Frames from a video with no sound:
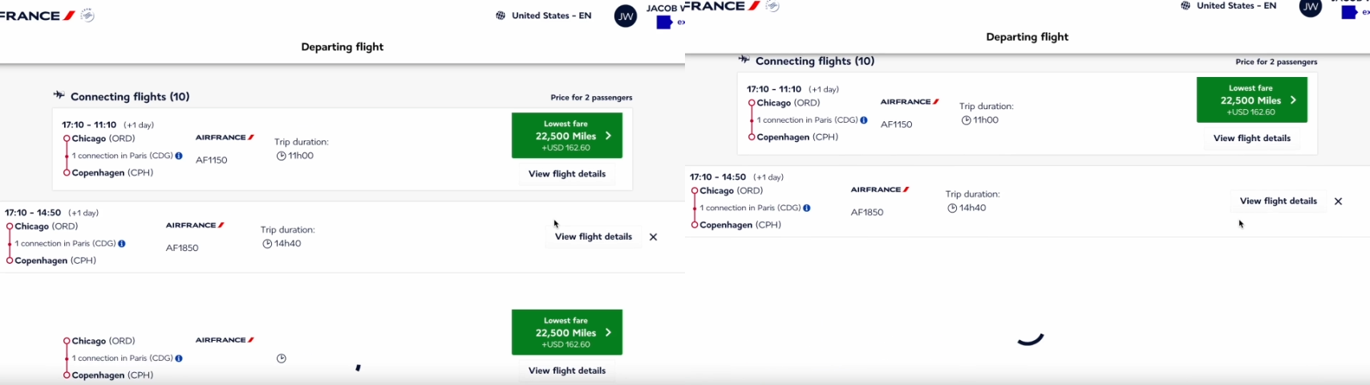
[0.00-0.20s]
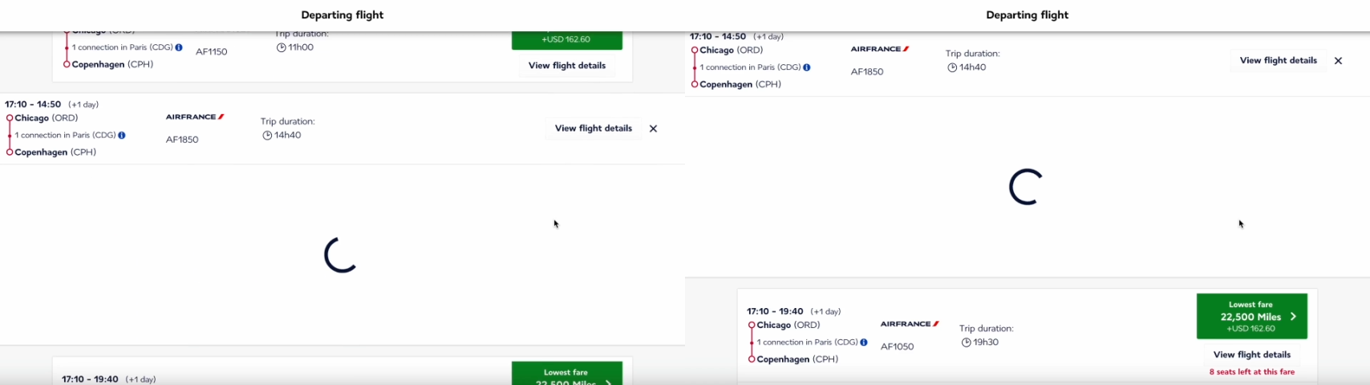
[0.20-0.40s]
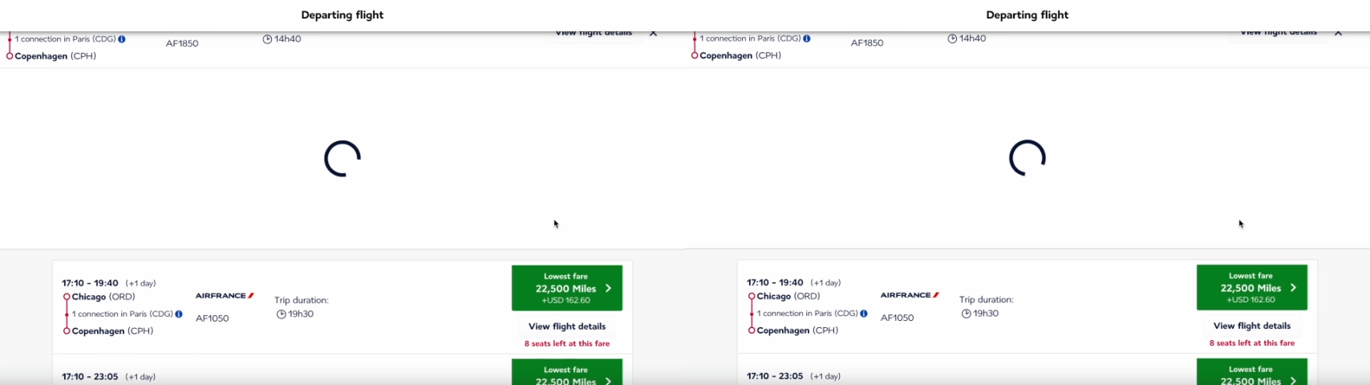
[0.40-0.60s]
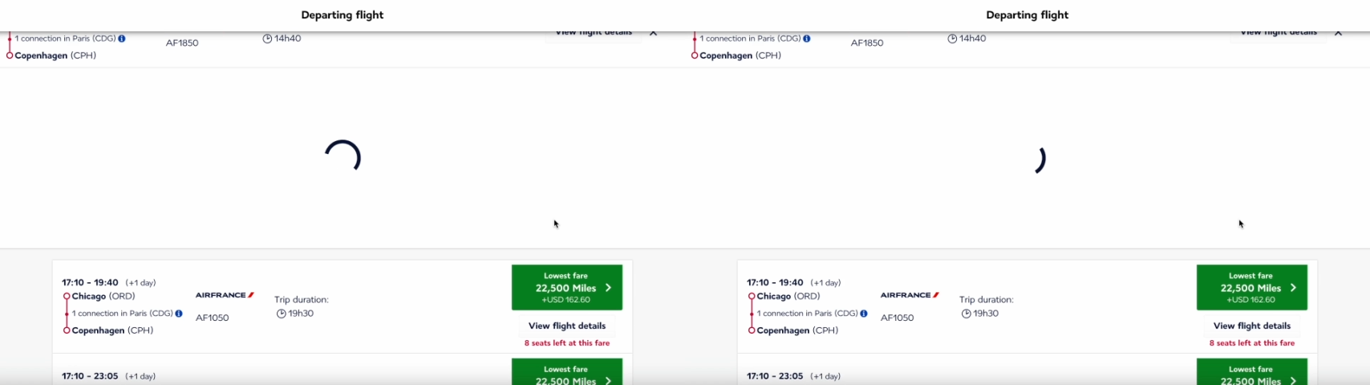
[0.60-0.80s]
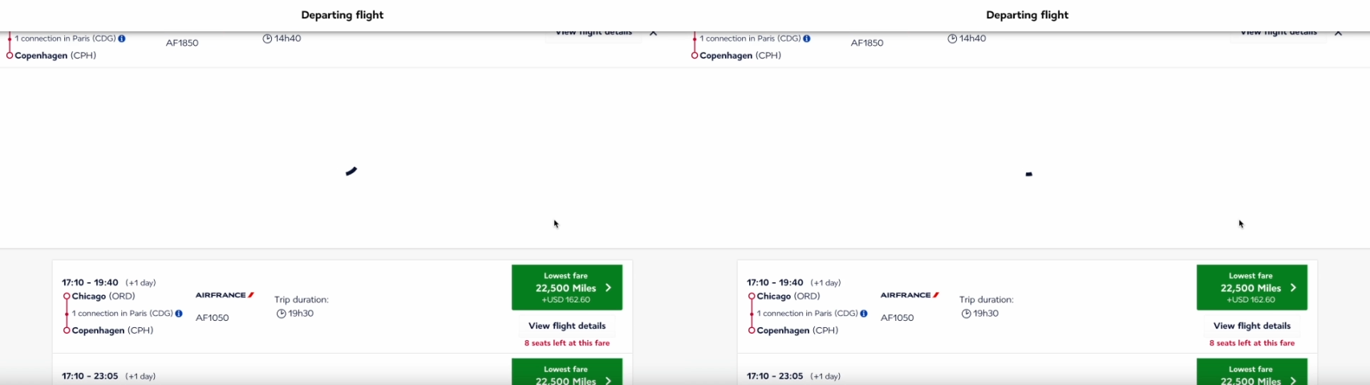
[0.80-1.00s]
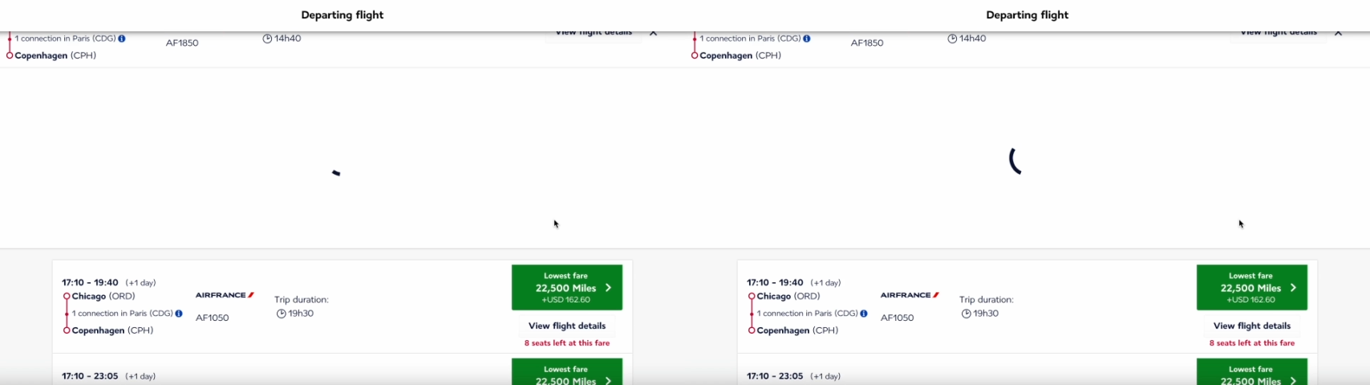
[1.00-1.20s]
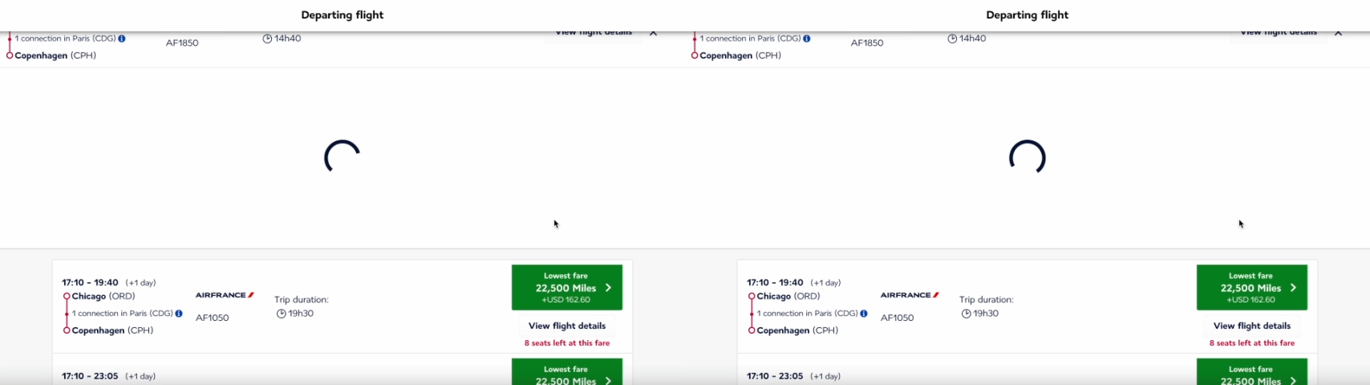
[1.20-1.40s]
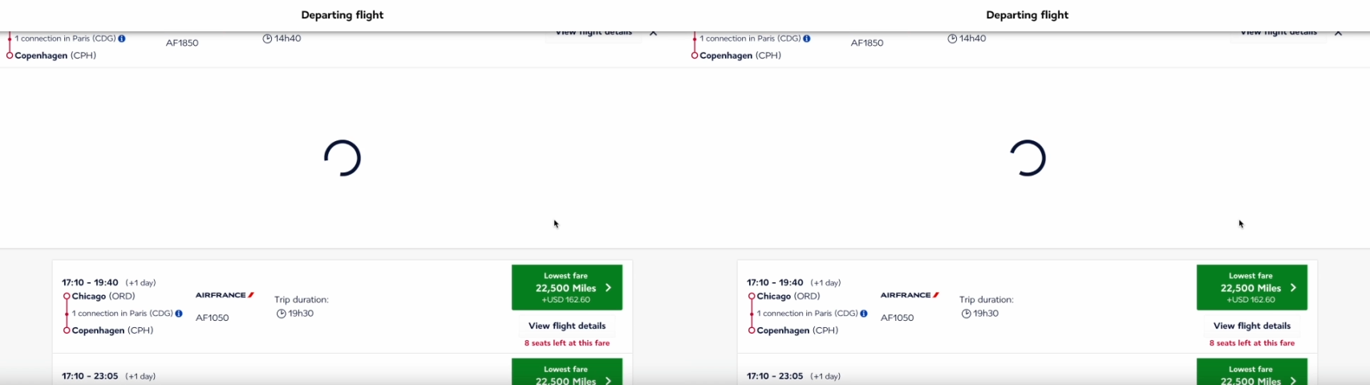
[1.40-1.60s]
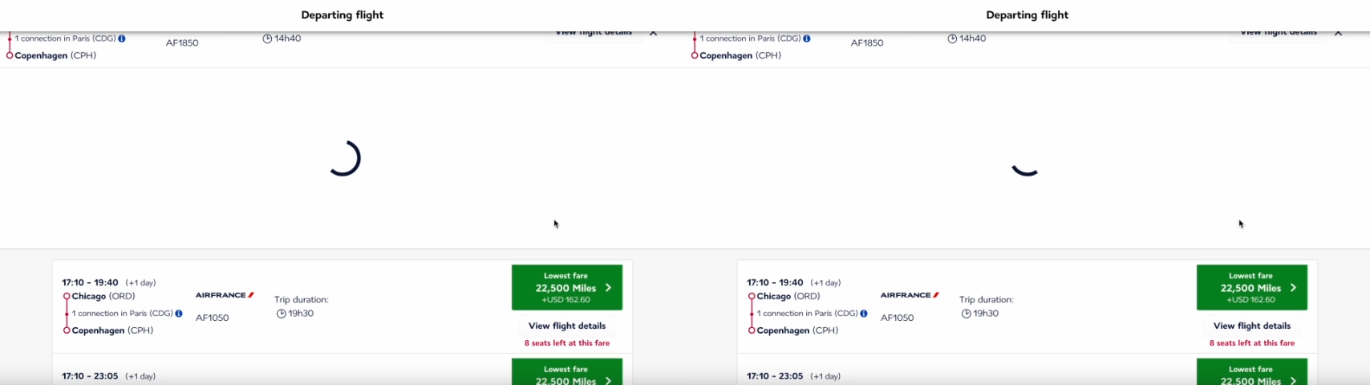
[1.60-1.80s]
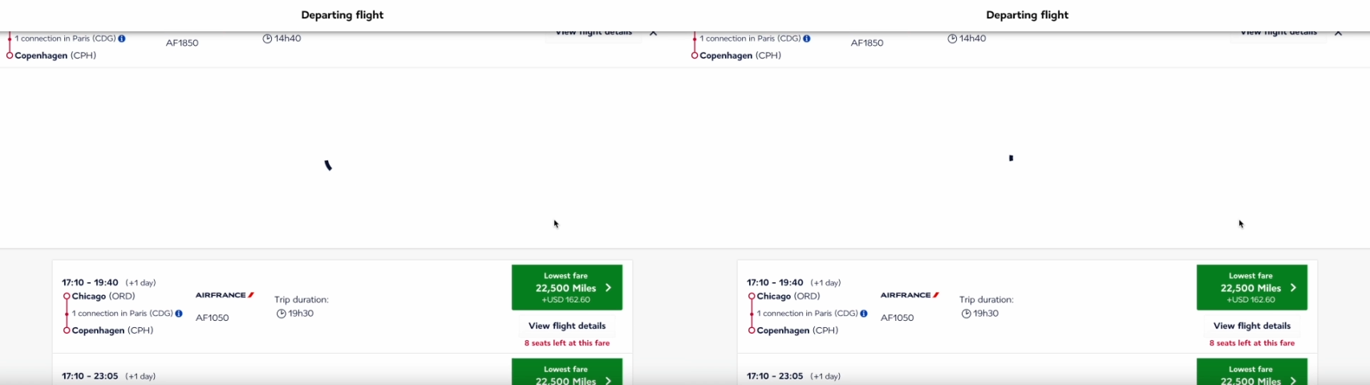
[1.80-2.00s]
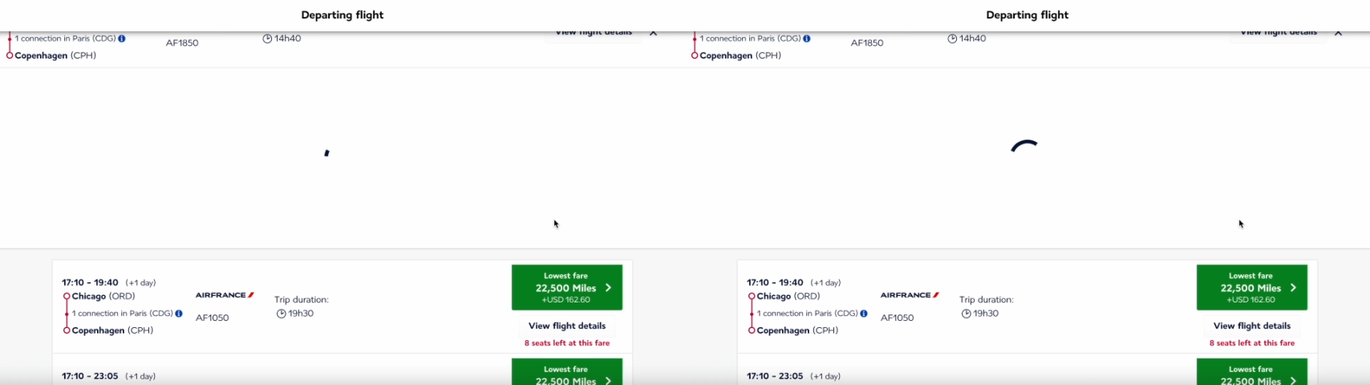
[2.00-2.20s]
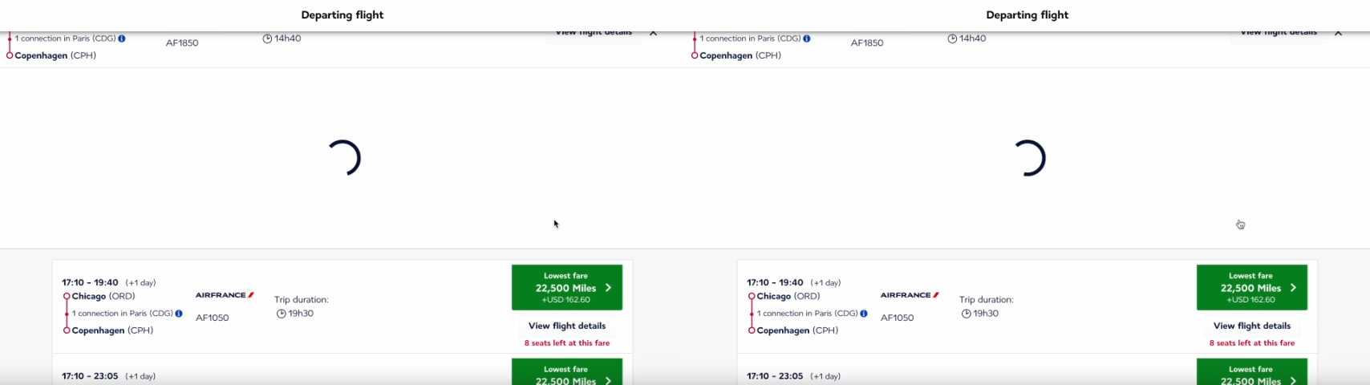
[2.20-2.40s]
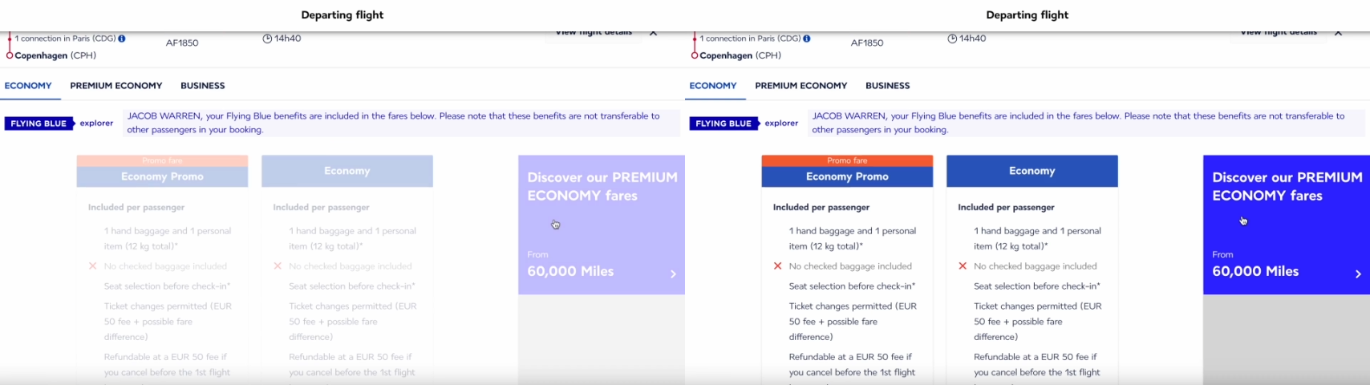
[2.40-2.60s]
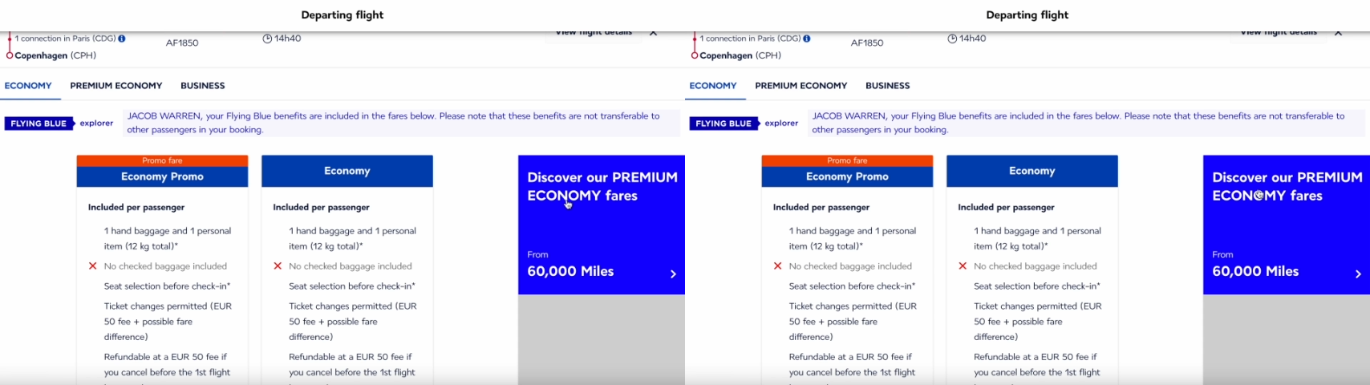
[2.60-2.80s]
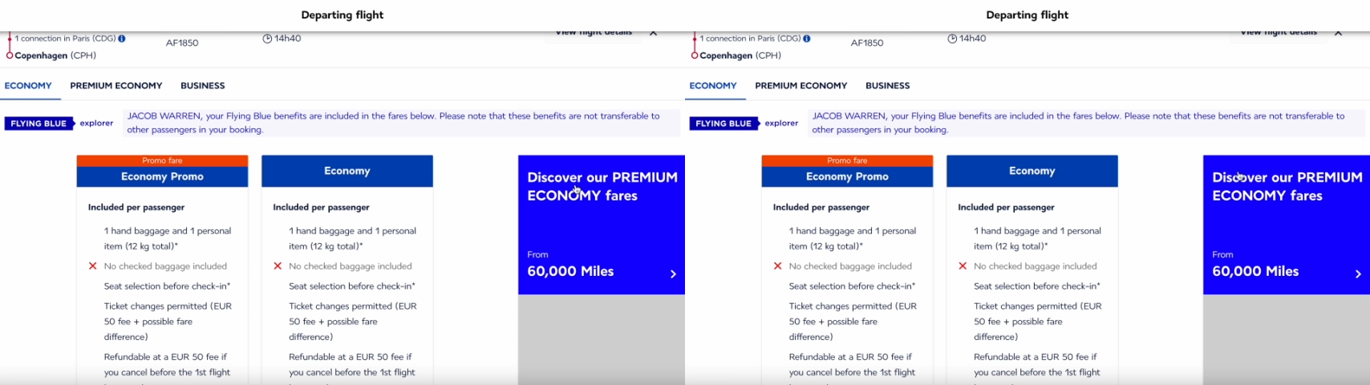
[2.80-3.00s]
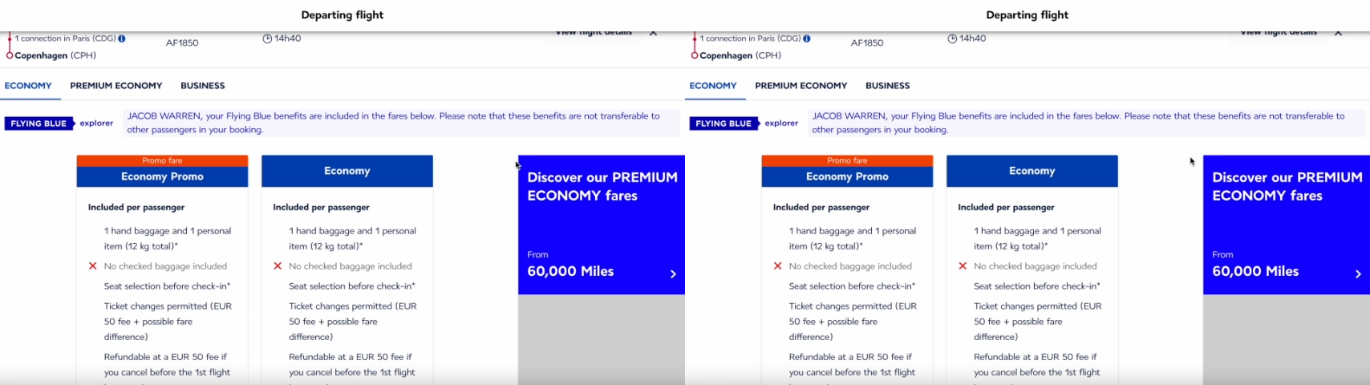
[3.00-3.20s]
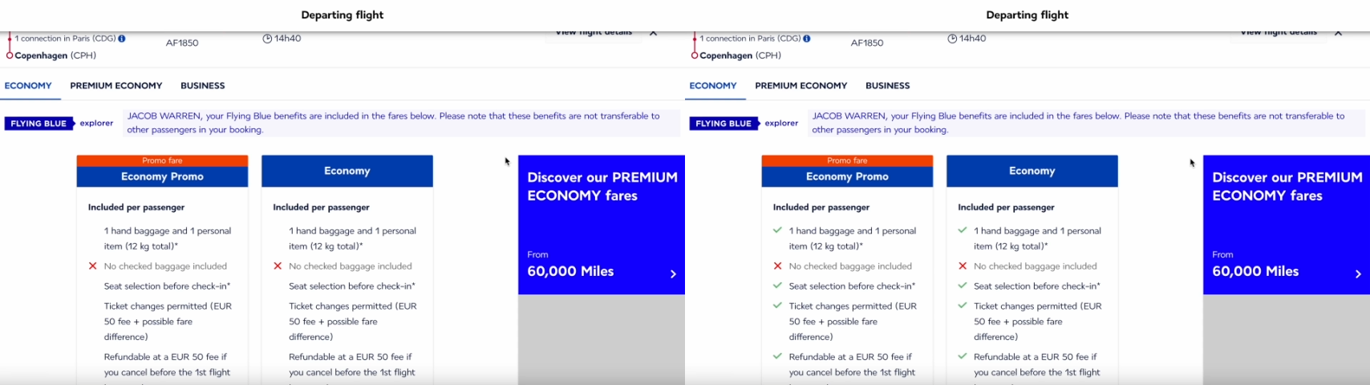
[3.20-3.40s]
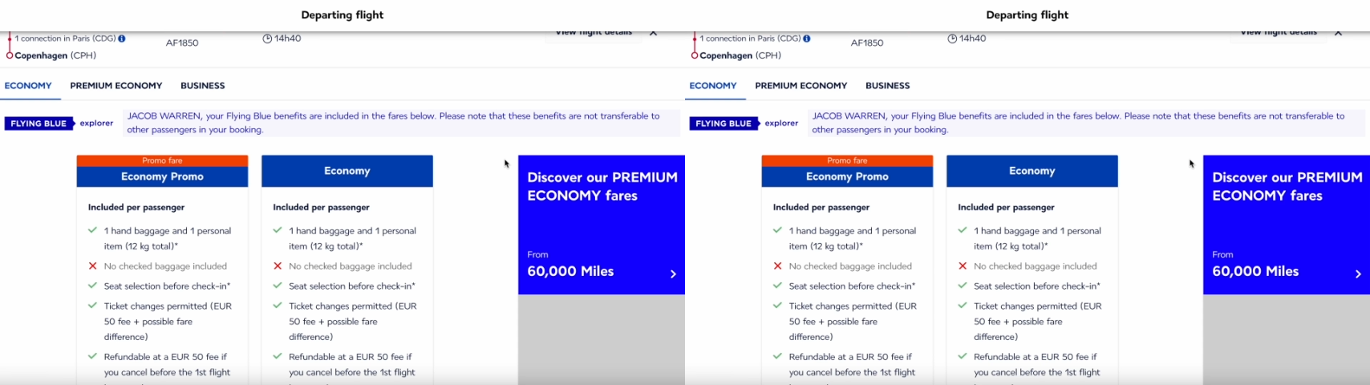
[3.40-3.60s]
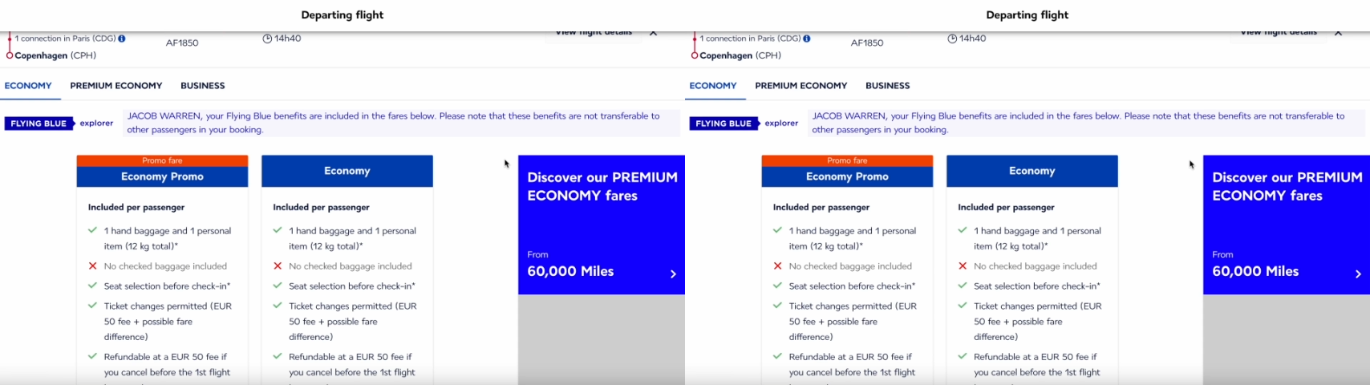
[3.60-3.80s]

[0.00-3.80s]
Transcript: Nobody's mouth can be seen.